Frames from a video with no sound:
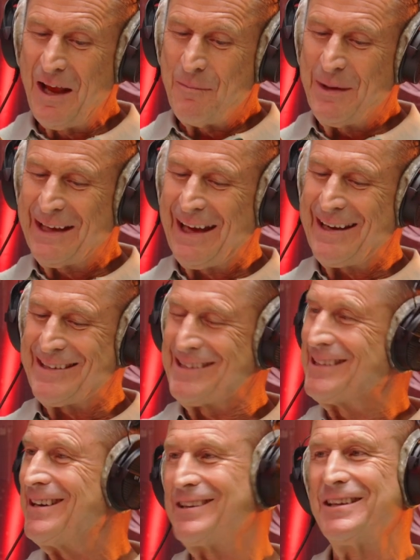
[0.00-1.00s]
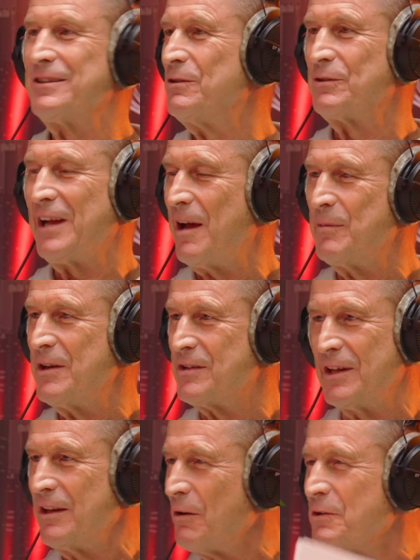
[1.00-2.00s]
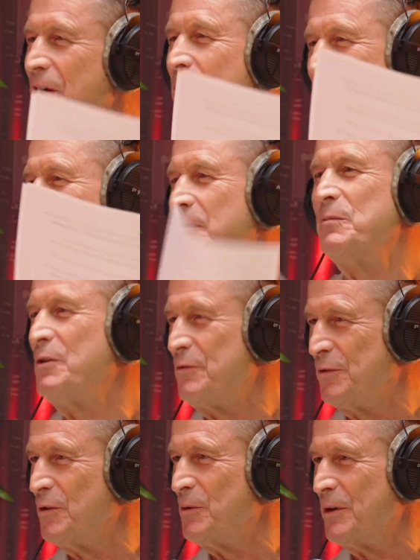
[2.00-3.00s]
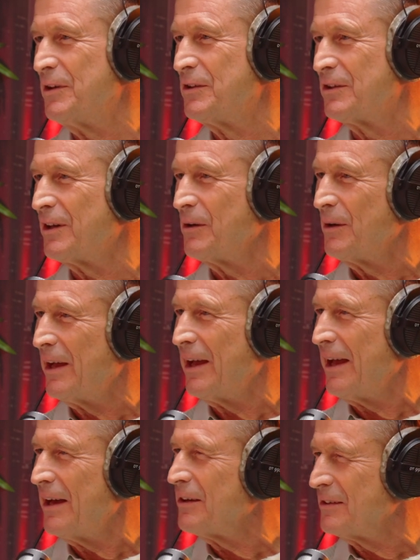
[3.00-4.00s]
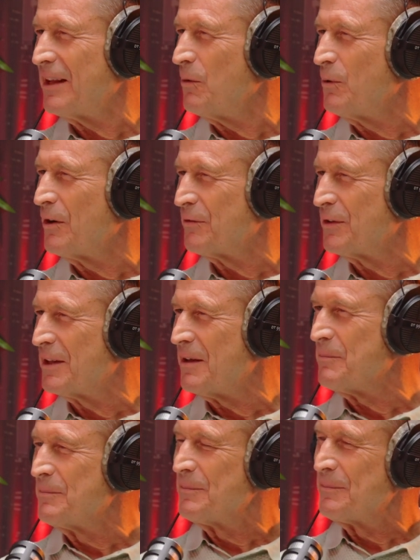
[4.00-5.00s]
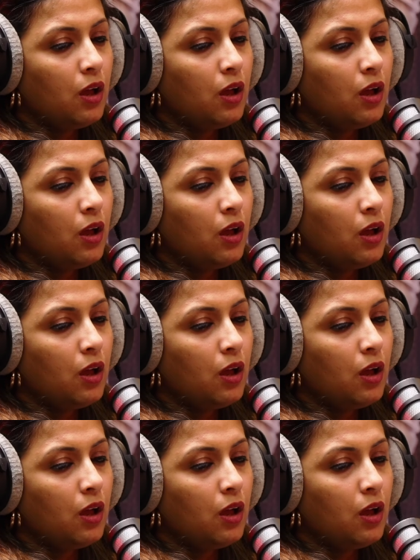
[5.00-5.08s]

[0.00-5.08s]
They get stuck in old habits. They don't know how to move forward. Yeah. So how does that work for them?